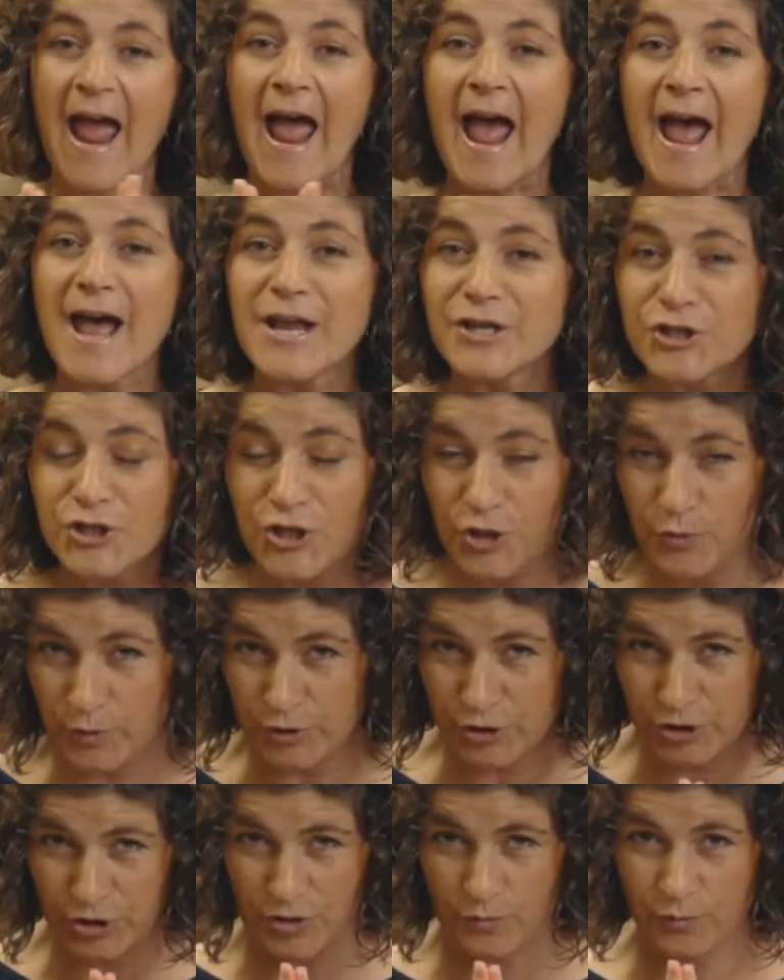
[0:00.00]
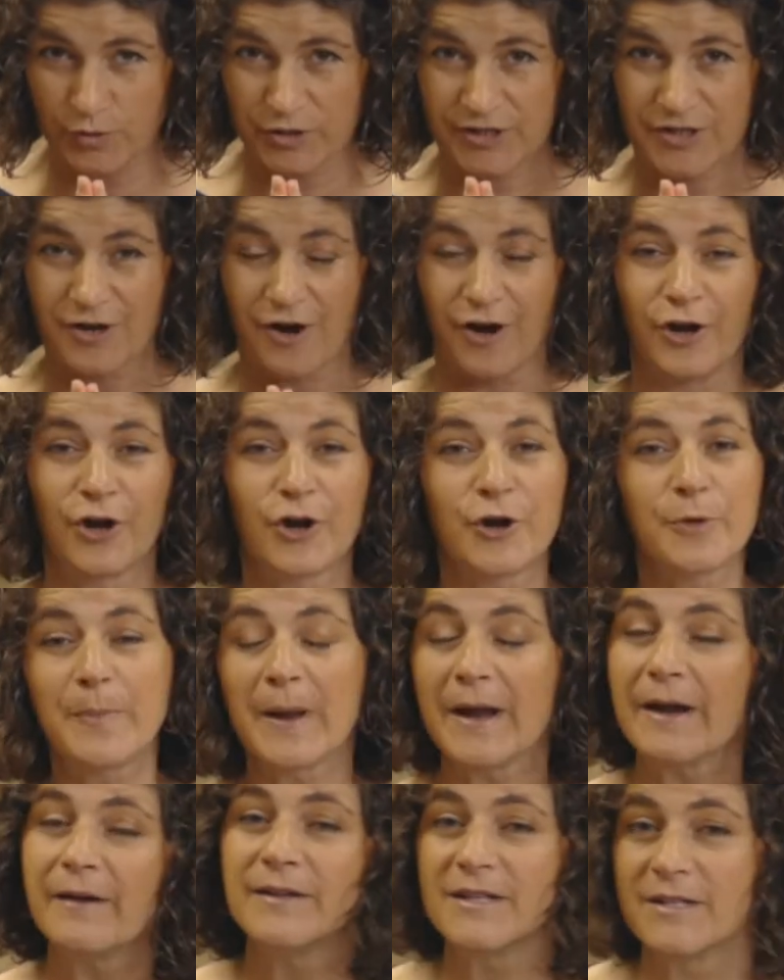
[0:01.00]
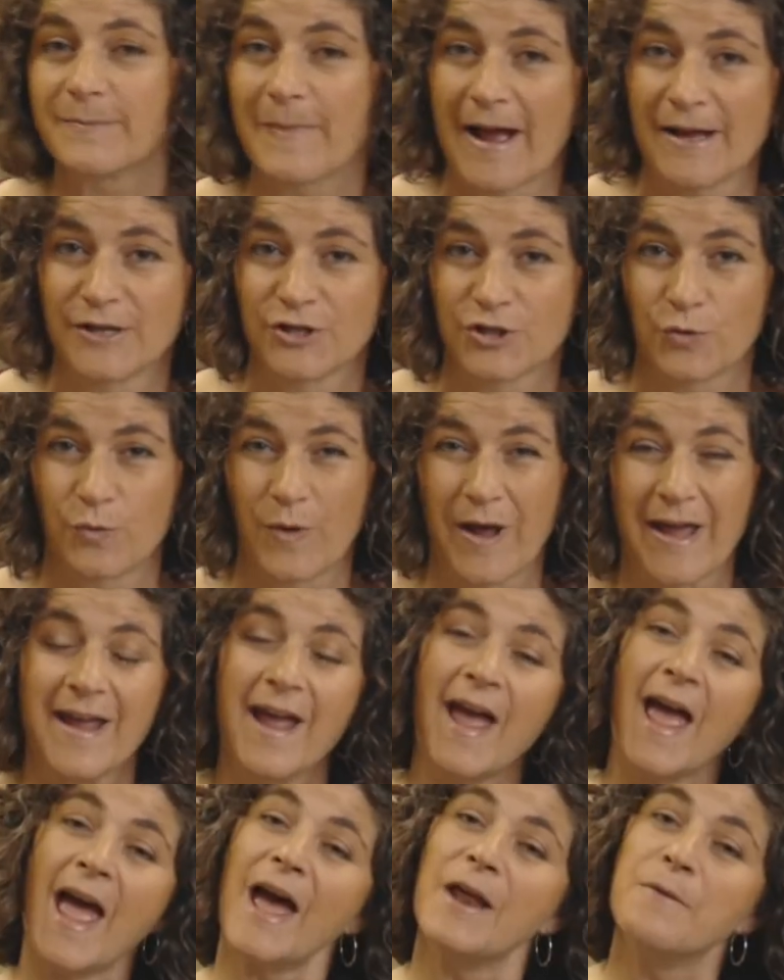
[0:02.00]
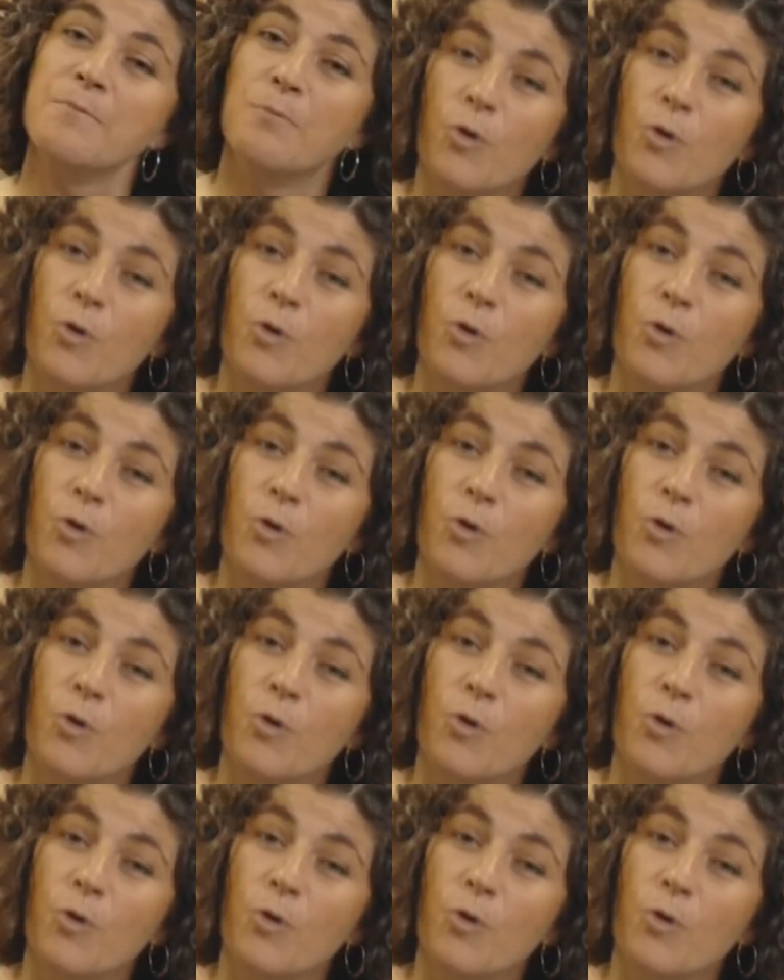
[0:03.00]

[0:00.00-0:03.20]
Esther, when she was young, her parents passed away, and